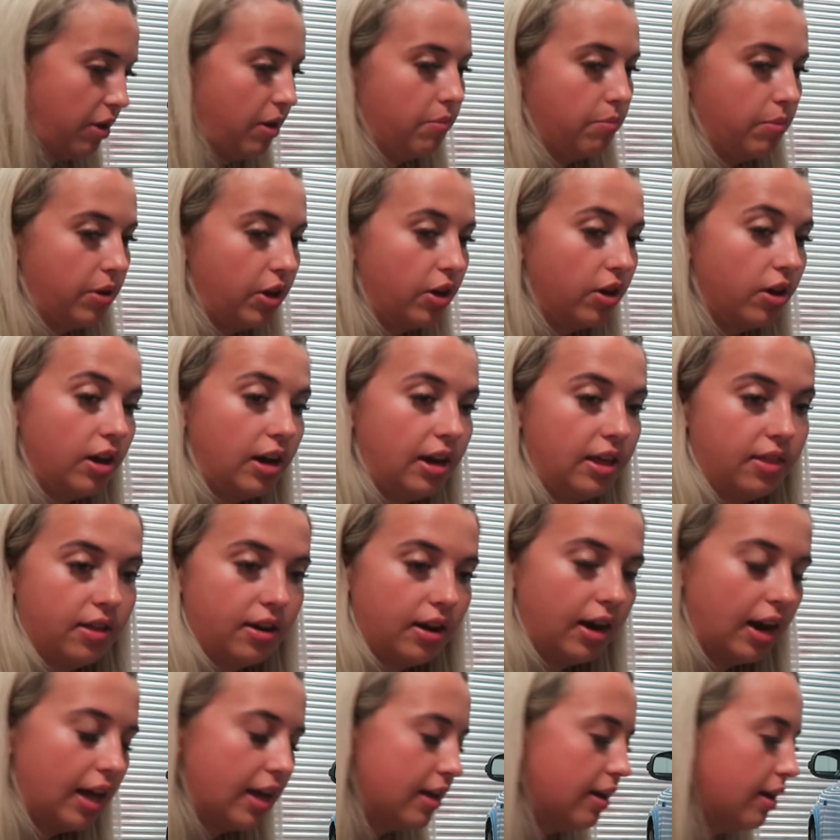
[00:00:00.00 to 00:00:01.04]
it be early
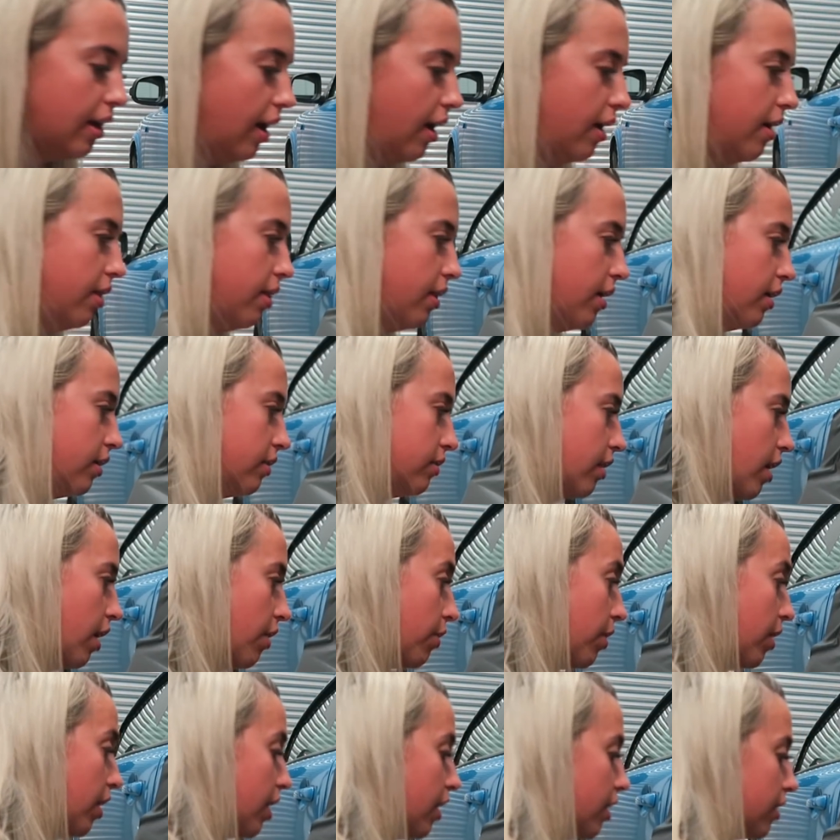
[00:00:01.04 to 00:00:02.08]
than late kind of thing. So
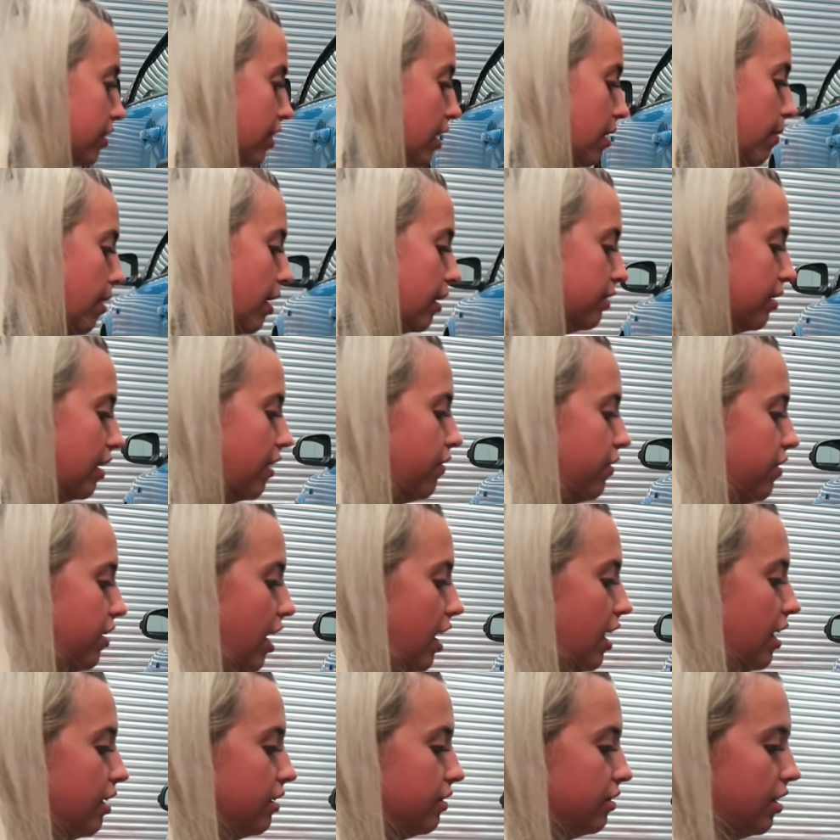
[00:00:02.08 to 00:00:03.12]
say about 7
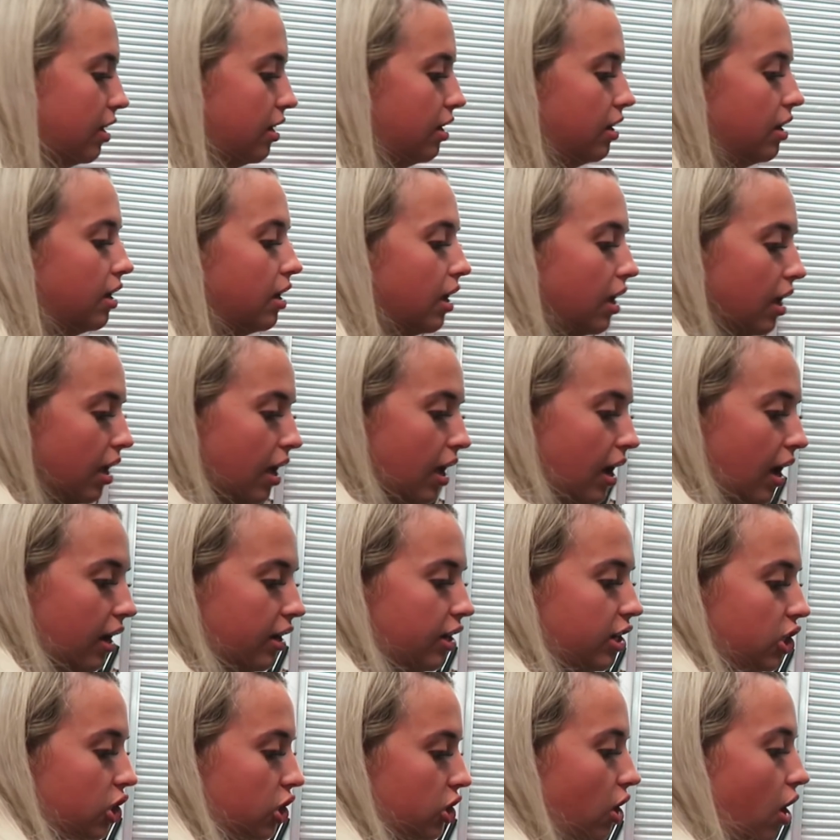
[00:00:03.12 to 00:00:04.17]
days,
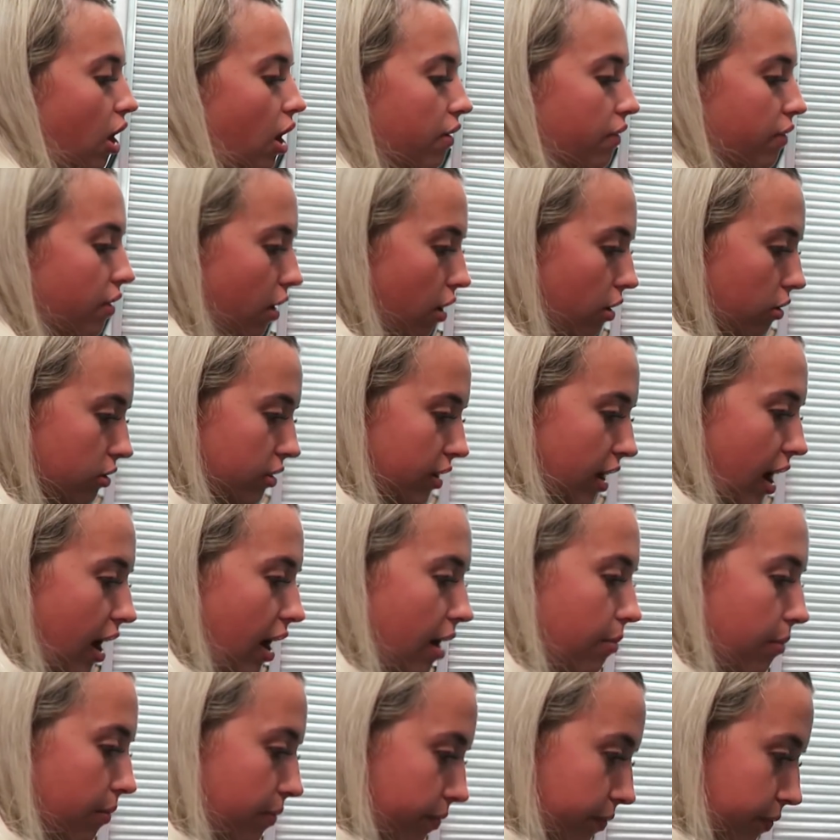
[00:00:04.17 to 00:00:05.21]
need your car for the whole
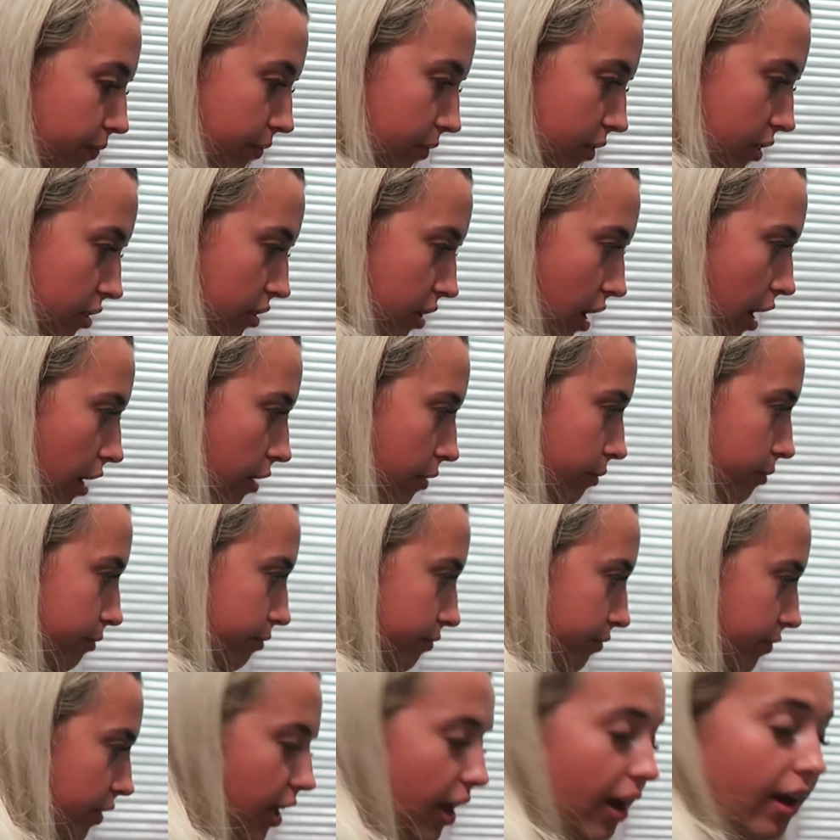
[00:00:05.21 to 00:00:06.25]
time. So
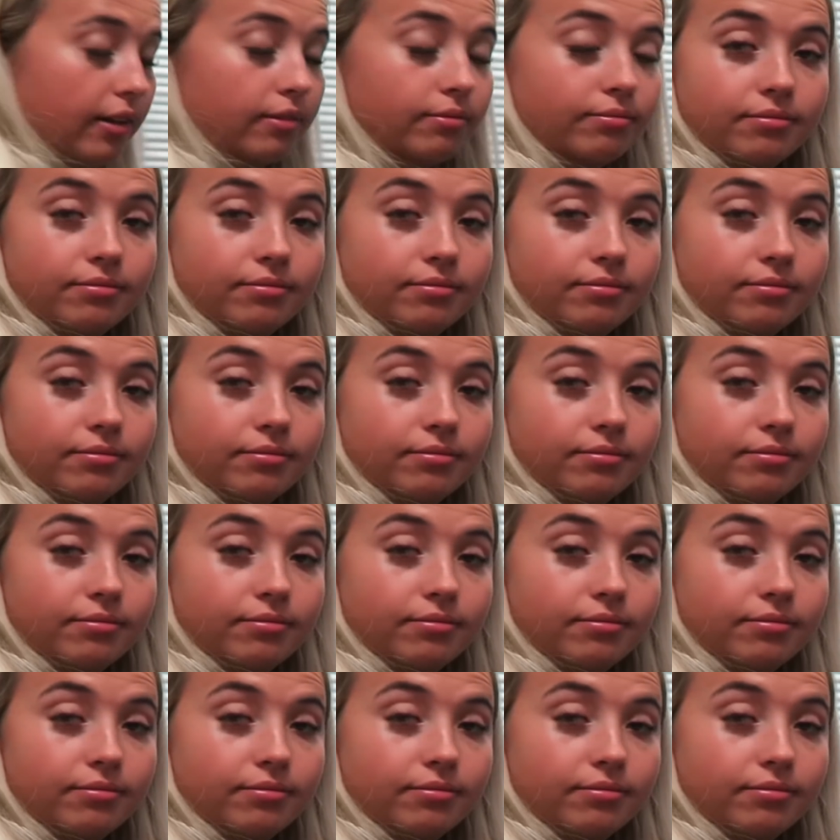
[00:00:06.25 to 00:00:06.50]
yeah.